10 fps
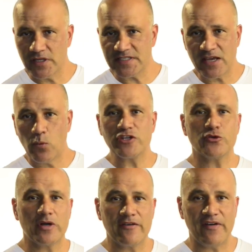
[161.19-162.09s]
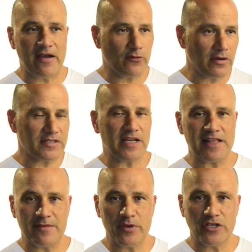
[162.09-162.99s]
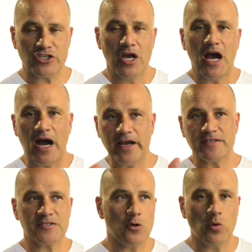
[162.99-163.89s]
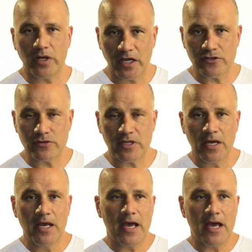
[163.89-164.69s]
let's say 125, we're outside of the beach, ISO 100,